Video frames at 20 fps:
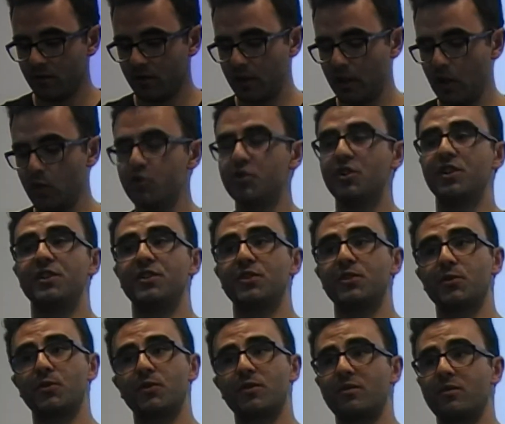Clojure is
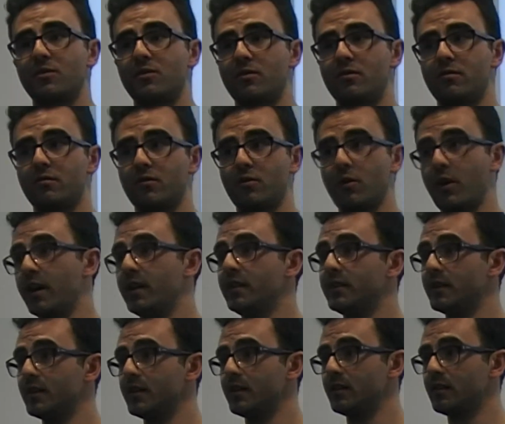
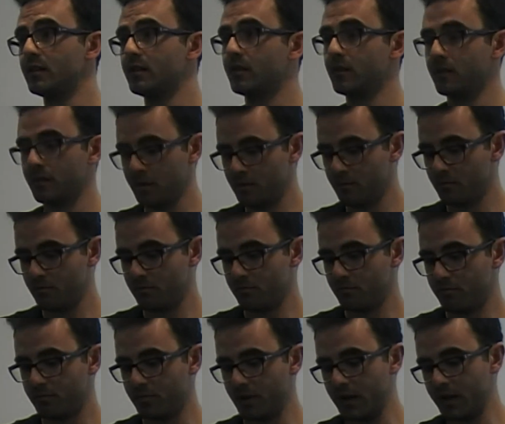crazy,
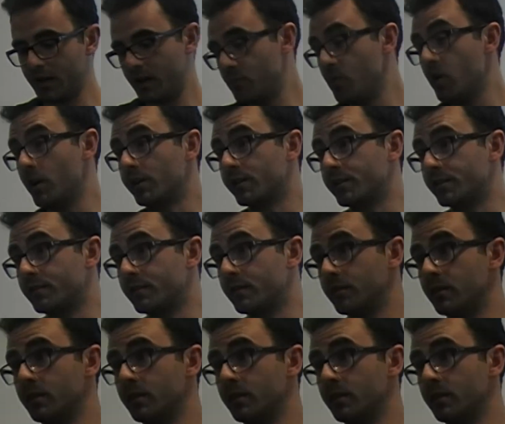but it works.